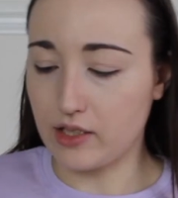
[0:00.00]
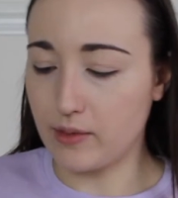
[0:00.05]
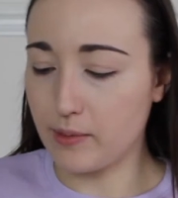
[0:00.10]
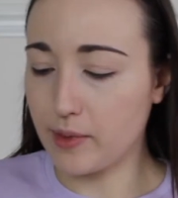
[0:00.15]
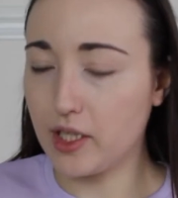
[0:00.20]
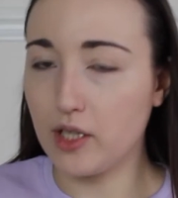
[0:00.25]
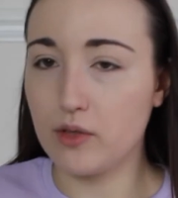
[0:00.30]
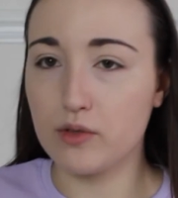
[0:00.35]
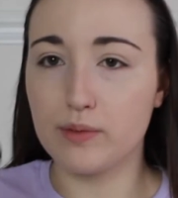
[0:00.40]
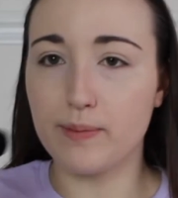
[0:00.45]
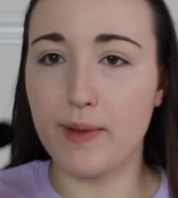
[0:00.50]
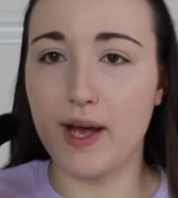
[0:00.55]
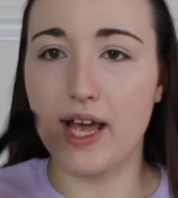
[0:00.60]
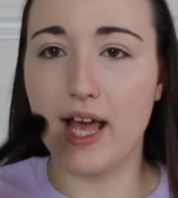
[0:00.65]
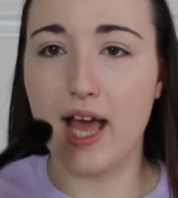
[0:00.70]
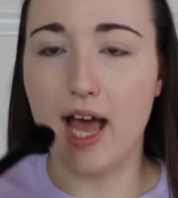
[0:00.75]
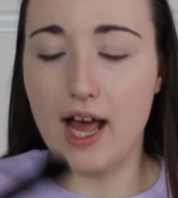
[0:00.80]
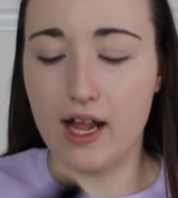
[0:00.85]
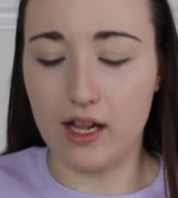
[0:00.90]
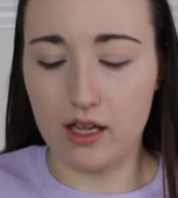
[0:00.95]
so I'm going to use my
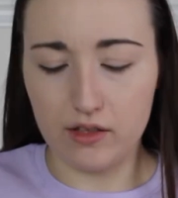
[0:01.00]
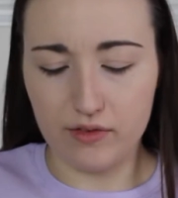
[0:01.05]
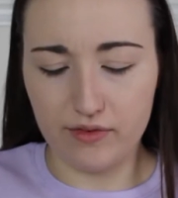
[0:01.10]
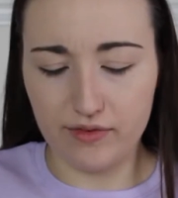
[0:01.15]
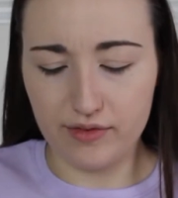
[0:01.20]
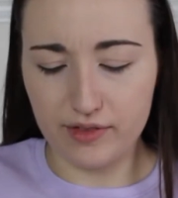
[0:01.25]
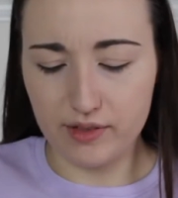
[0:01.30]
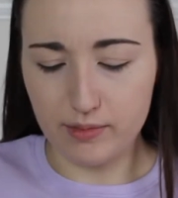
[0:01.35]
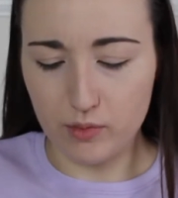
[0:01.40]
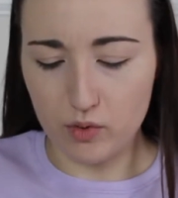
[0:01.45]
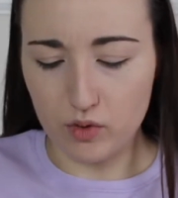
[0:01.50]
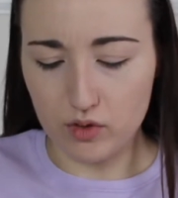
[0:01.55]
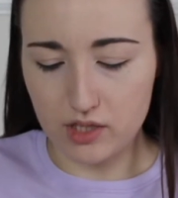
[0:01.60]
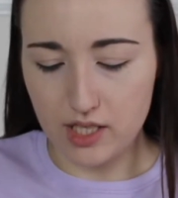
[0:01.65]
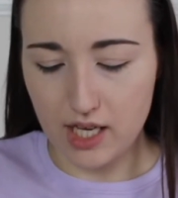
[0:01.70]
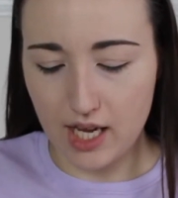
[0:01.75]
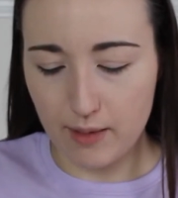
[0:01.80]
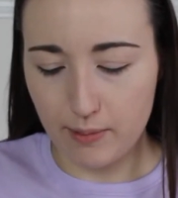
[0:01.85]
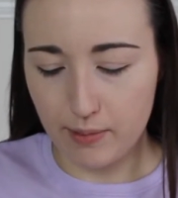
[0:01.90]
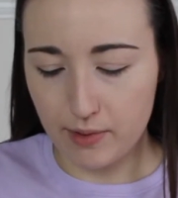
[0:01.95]
e.l.f. small
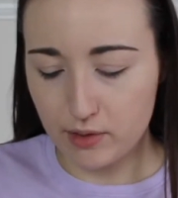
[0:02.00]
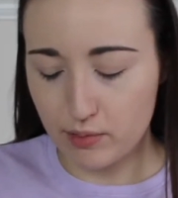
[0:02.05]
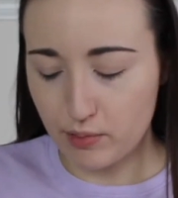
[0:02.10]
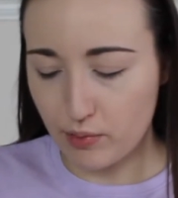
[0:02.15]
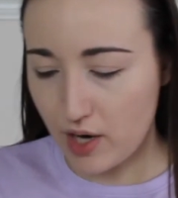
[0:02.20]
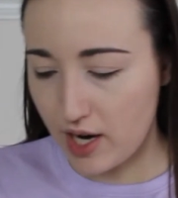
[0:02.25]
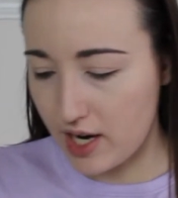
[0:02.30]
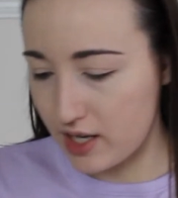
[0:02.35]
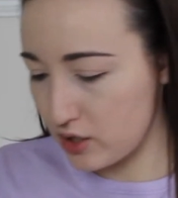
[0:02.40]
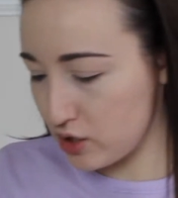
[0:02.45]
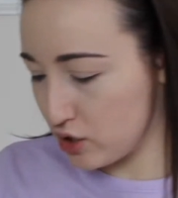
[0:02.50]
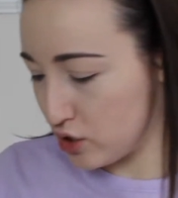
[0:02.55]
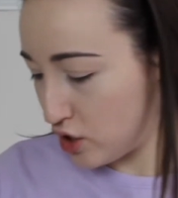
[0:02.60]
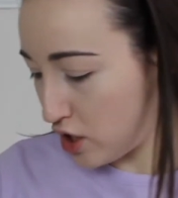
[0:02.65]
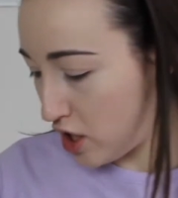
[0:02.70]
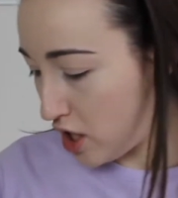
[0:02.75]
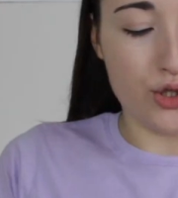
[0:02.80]
tapered brush